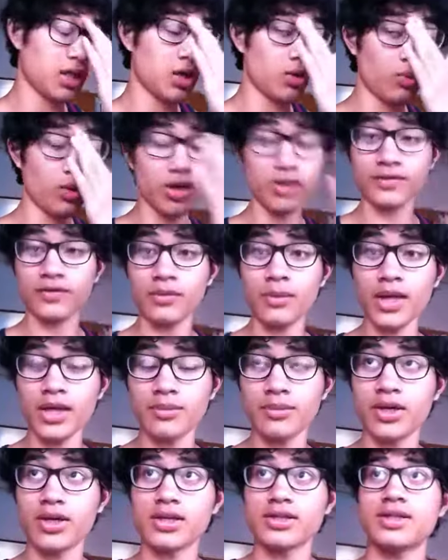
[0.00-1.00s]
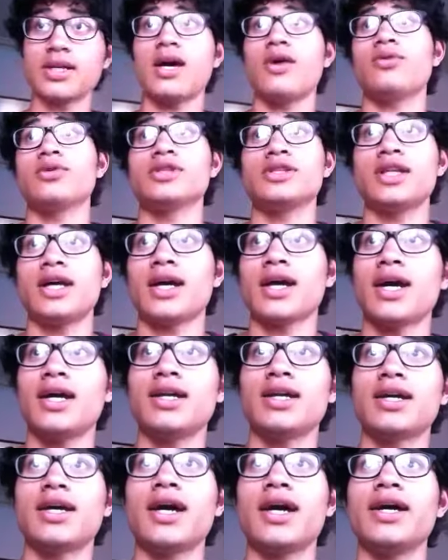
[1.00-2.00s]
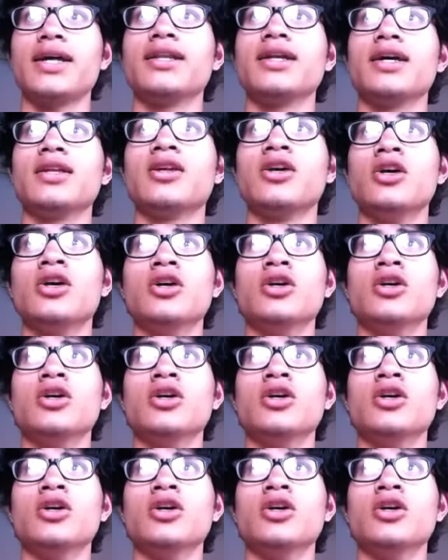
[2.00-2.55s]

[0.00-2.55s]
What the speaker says: it works for me, because I wasn't that kind of guy that